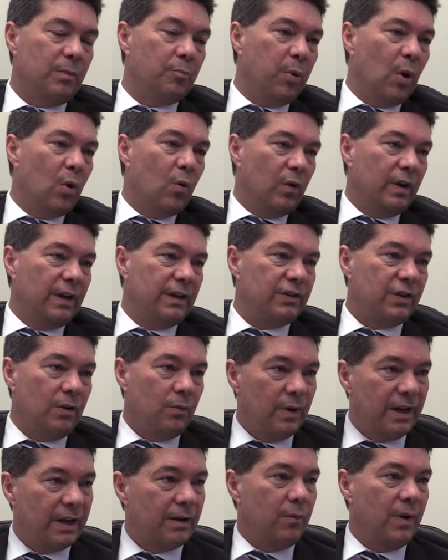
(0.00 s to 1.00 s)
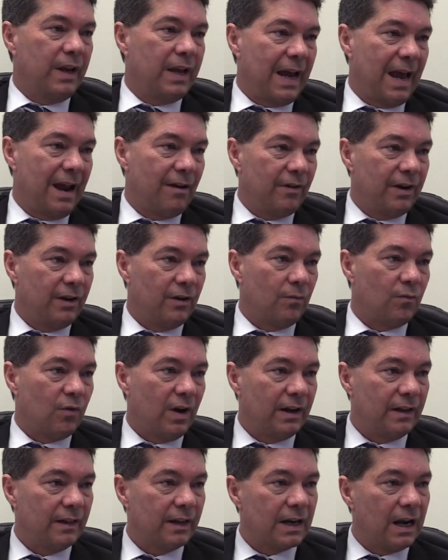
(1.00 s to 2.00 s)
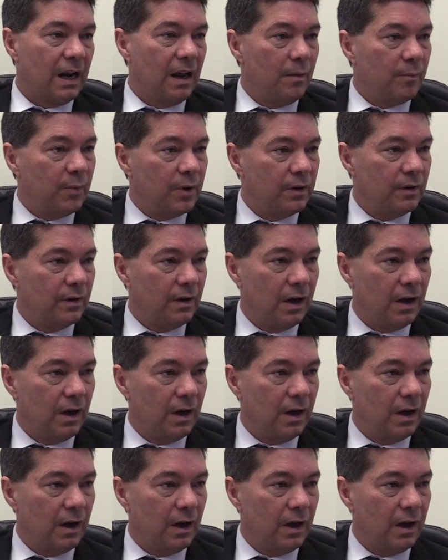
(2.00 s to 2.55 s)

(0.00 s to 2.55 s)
important is that we're carrying on running the club.